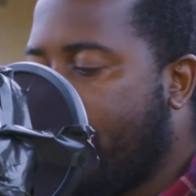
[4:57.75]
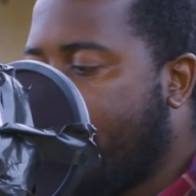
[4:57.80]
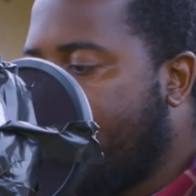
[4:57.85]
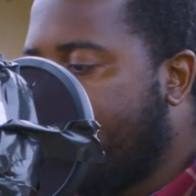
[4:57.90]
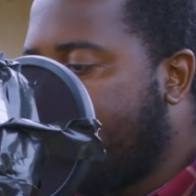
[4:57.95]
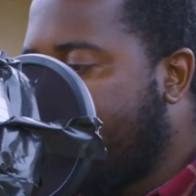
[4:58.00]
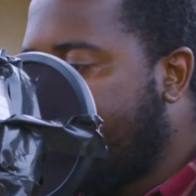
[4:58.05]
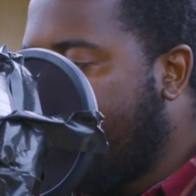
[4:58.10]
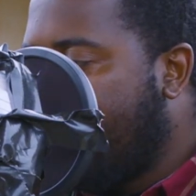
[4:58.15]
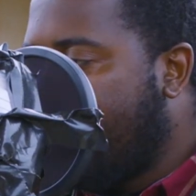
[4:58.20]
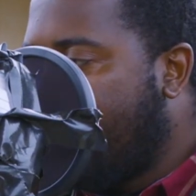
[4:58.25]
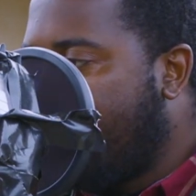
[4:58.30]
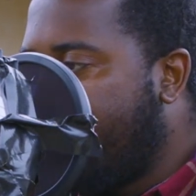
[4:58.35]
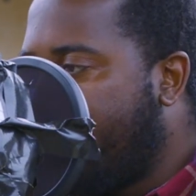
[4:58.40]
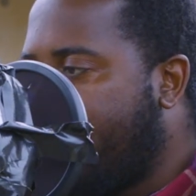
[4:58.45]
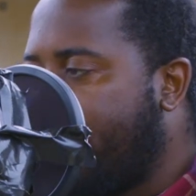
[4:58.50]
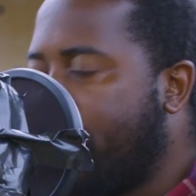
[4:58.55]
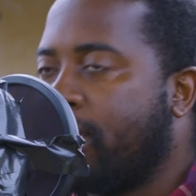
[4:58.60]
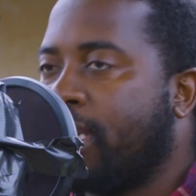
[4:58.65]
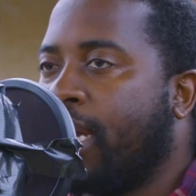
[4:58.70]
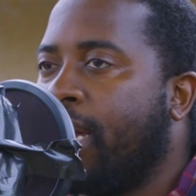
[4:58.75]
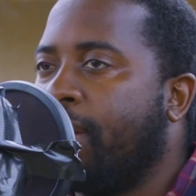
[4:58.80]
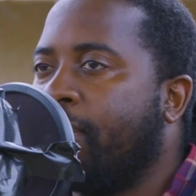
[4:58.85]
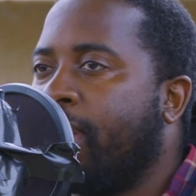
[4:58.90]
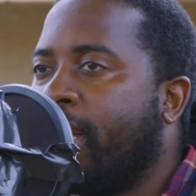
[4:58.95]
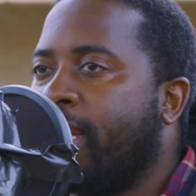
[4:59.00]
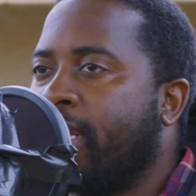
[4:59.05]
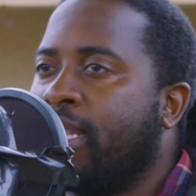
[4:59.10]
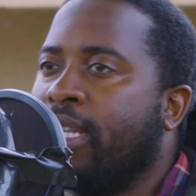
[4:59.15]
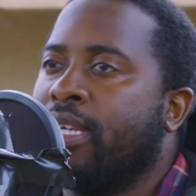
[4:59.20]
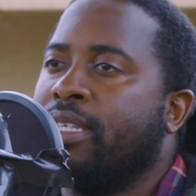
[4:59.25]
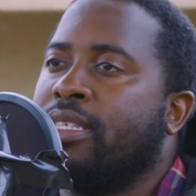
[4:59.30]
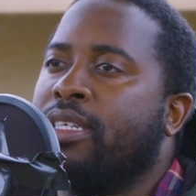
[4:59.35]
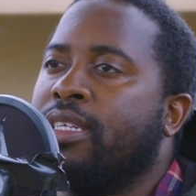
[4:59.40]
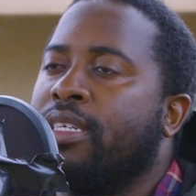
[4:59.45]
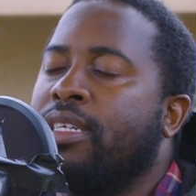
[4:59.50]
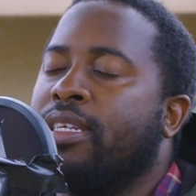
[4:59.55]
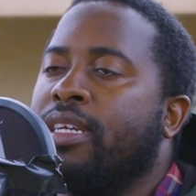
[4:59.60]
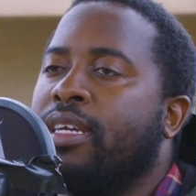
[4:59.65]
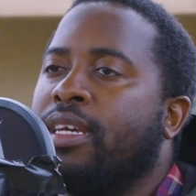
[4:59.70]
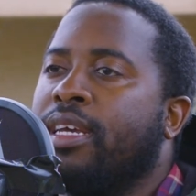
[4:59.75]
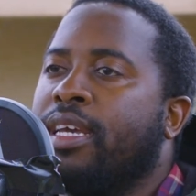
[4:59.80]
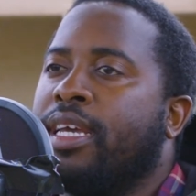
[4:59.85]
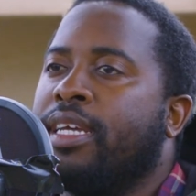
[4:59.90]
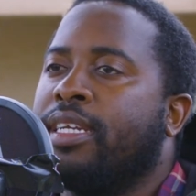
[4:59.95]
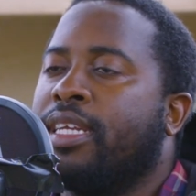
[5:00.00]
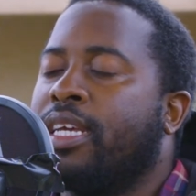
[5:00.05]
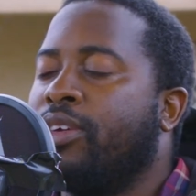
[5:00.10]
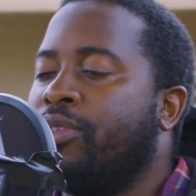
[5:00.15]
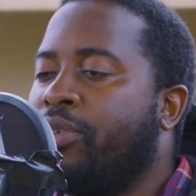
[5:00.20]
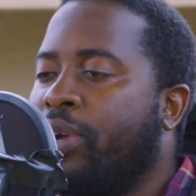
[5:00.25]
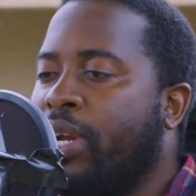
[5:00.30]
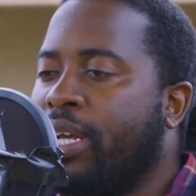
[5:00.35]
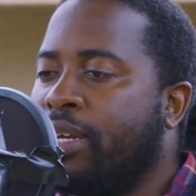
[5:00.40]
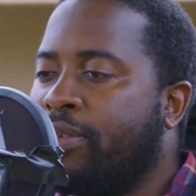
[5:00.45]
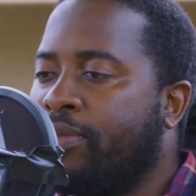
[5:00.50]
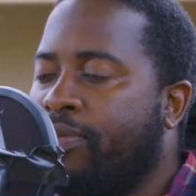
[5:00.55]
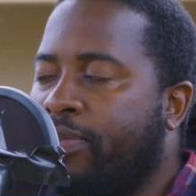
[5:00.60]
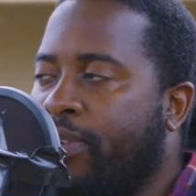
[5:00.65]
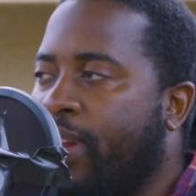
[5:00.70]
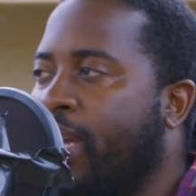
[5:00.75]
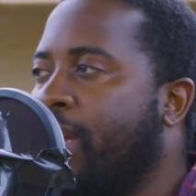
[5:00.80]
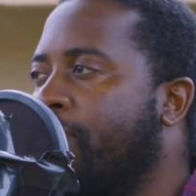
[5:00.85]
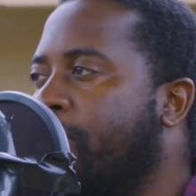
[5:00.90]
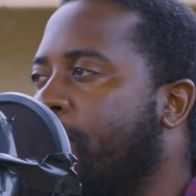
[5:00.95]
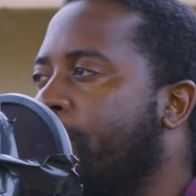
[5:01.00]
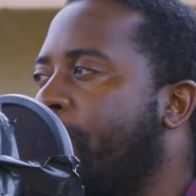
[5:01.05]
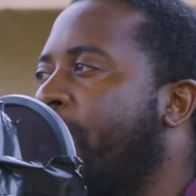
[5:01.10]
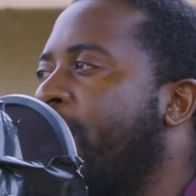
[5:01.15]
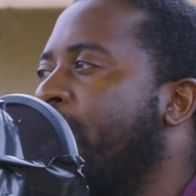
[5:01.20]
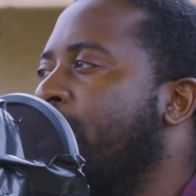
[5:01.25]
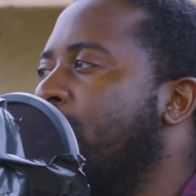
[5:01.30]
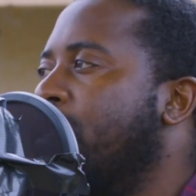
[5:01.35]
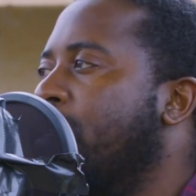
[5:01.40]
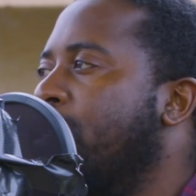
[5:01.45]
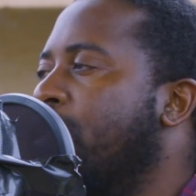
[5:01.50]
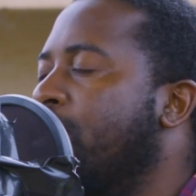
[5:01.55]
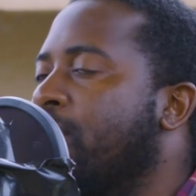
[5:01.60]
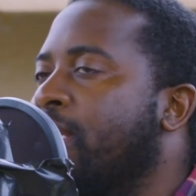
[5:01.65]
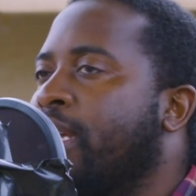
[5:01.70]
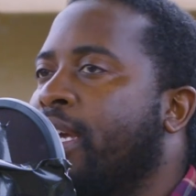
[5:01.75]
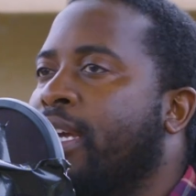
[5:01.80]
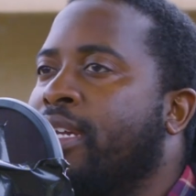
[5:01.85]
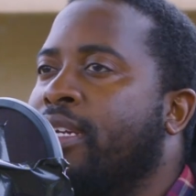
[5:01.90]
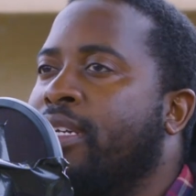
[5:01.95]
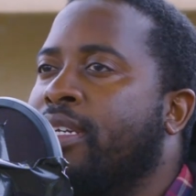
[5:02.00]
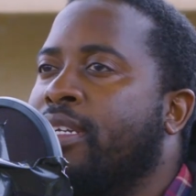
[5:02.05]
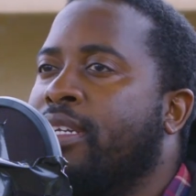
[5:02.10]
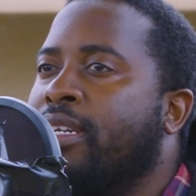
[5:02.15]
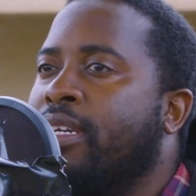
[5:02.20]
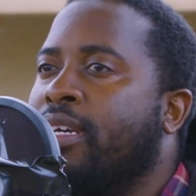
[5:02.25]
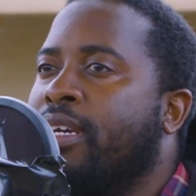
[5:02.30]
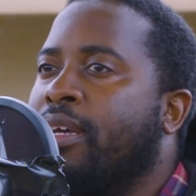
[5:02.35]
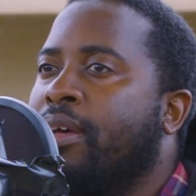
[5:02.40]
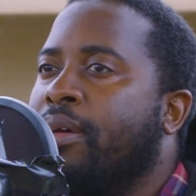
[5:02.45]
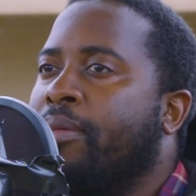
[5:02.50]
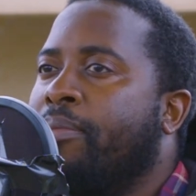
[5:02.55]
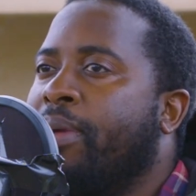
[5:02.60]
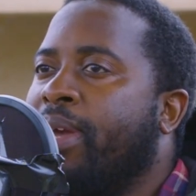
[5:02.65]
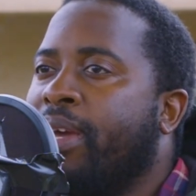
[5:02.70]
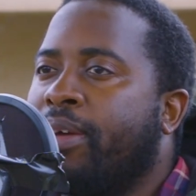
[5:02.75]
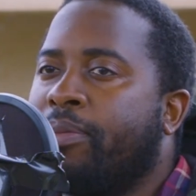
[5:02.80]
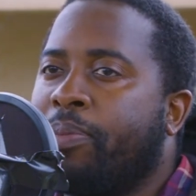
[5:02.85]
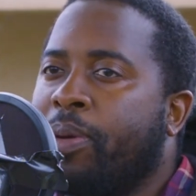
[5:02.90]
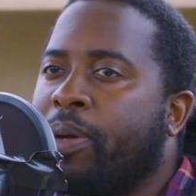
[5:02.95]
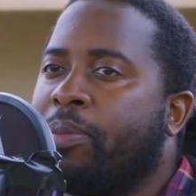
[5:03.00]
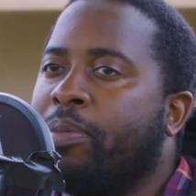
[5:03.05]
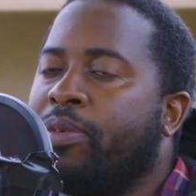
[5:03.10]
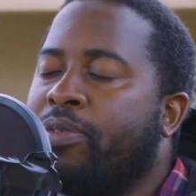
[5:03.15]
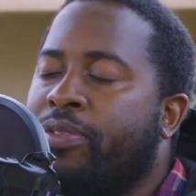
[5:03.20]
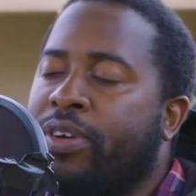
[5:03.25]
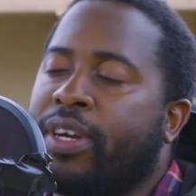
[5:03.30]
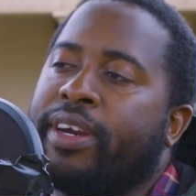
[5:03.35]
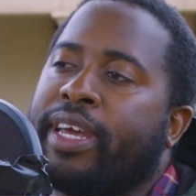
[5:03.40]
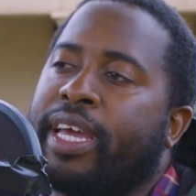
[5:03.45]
the thing about a time like this, it can really inflame the passions and make people very